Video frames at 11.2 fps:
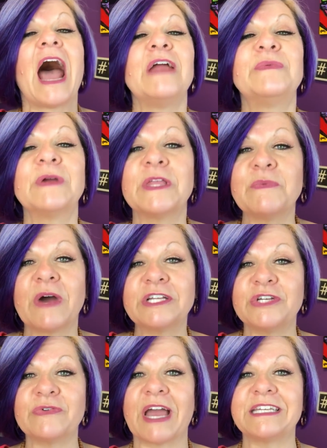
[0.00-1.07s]
I really
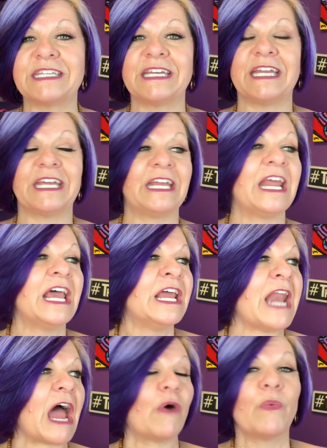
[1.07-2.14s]
want you guys to get in.
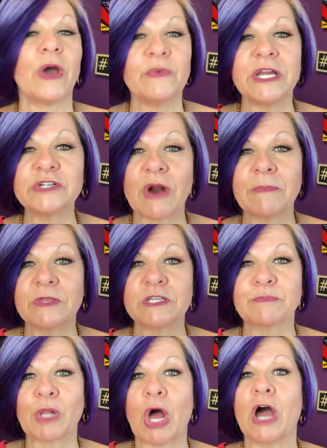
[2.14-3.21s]
Now, when we drop this
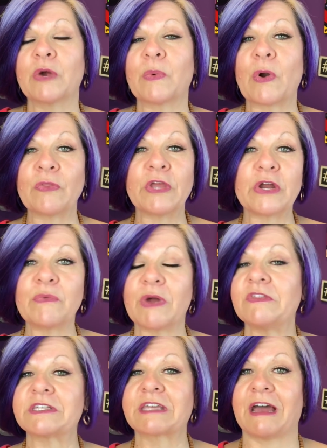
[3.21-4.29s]
blog, we're only going to run
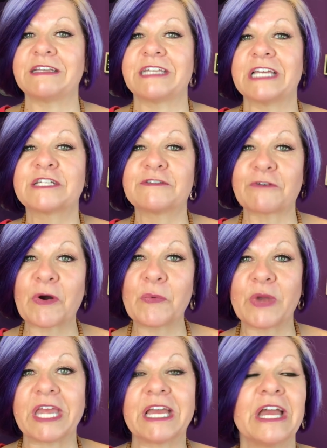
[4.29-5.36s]
this contest for a
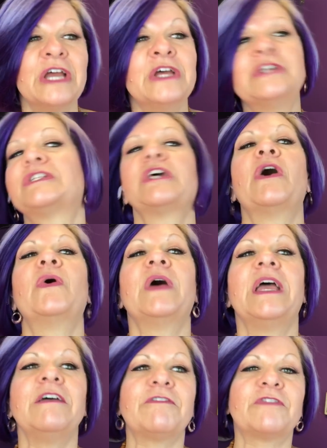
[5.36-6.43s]
week. So
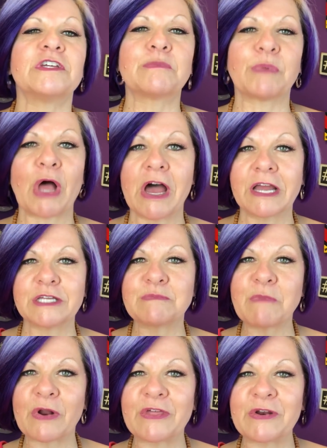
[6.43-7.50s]
if this blog is
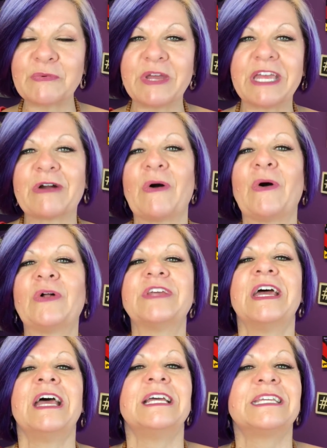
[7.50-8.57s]
more than a week old,
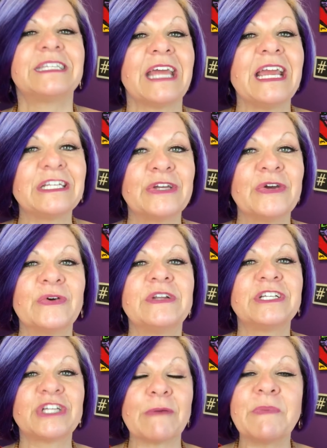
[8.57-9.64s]
stay
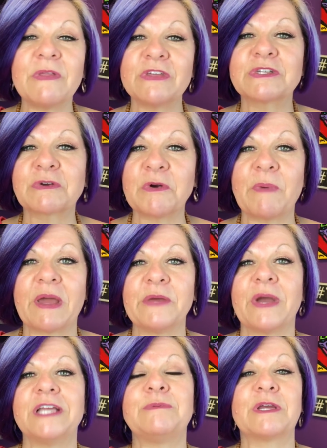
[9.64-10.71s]
tuned, jump in this group
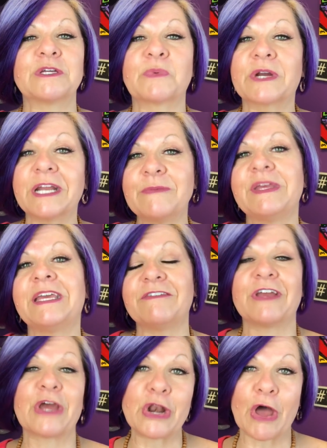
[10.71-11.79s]
anyways, because we're going to be
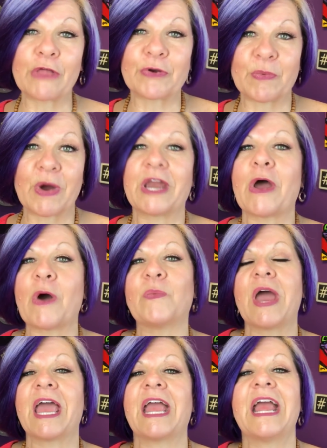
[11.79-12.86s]
giving another one
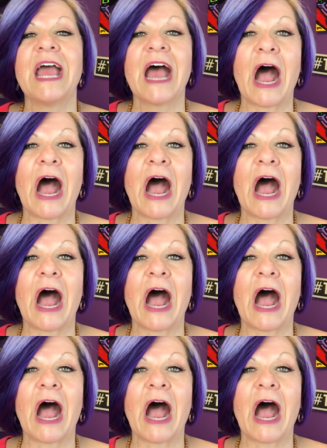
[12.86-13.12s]
away